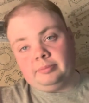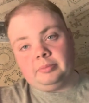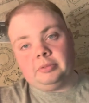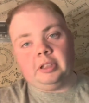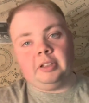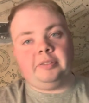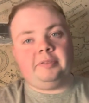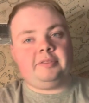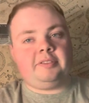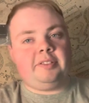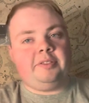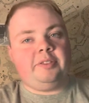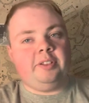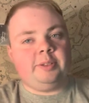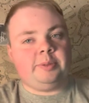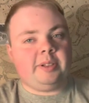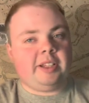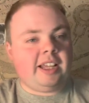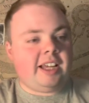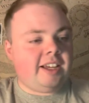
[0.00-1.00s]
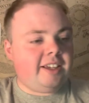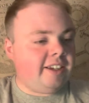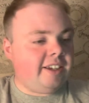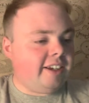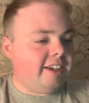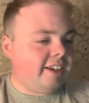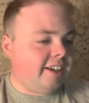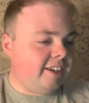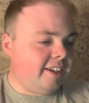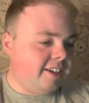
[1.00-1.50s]
confused with that.
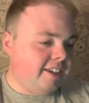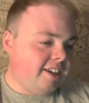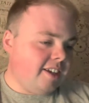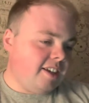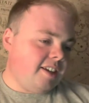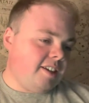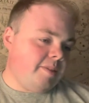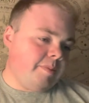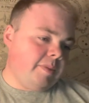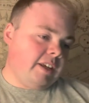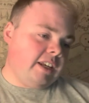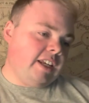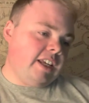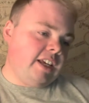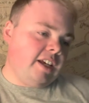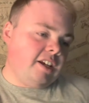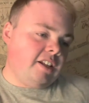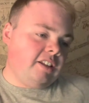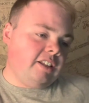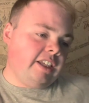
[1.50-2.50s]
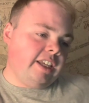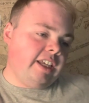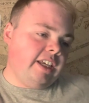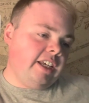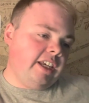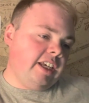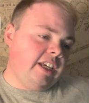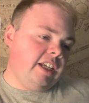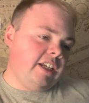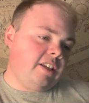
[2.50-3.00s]
McNeil,
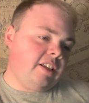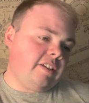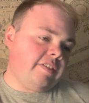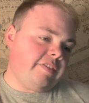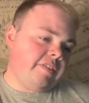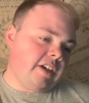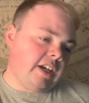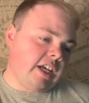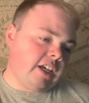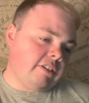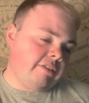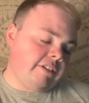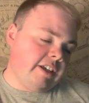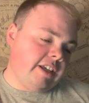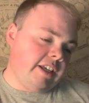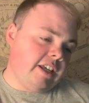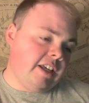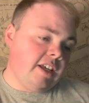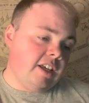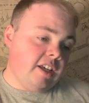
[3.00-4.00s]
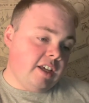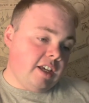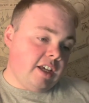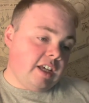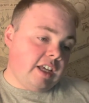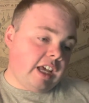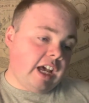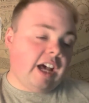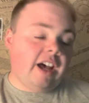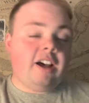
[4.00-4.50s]
Keane, Vinagre,
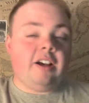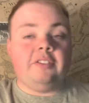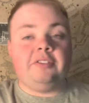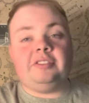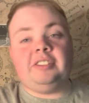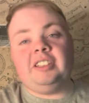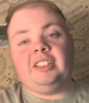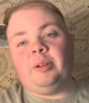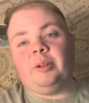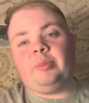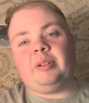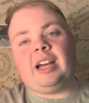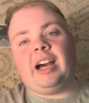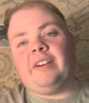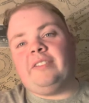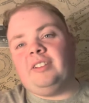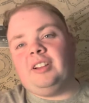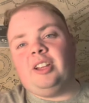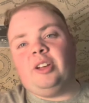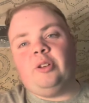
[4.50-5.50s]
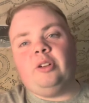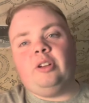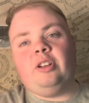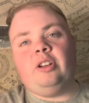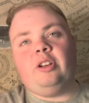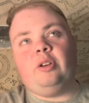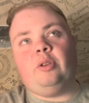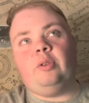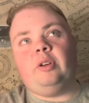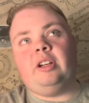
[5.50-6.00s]
obviously Dom Calvert-Lewin,
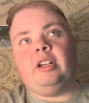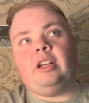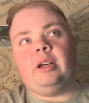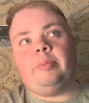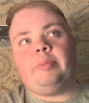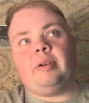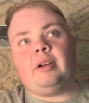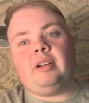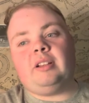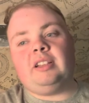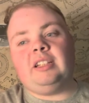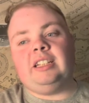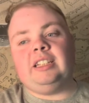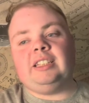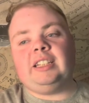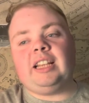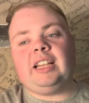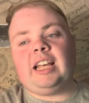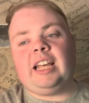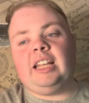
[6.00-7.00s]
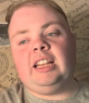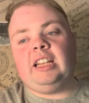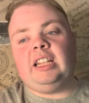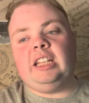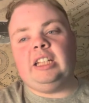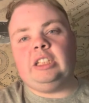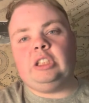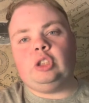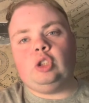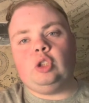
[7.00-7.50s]
who apparently is
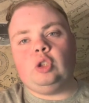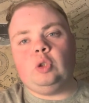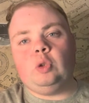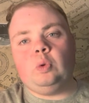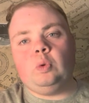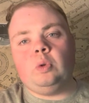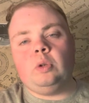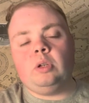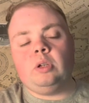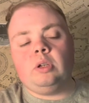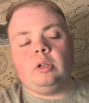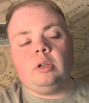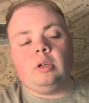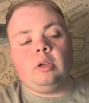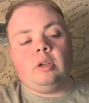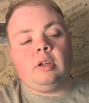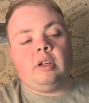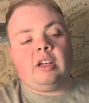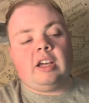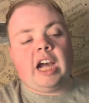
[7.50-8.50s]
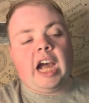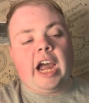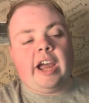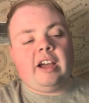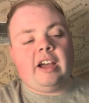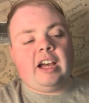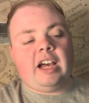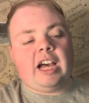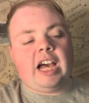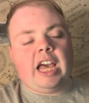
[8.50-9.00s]
likely to.
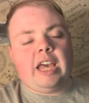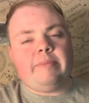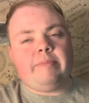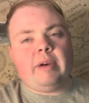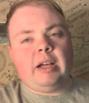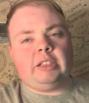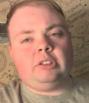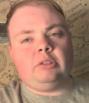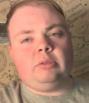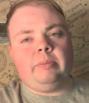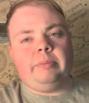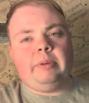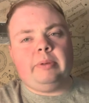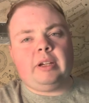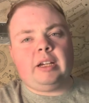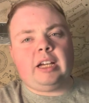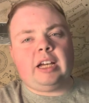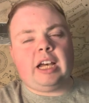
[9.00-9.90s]
I imagine he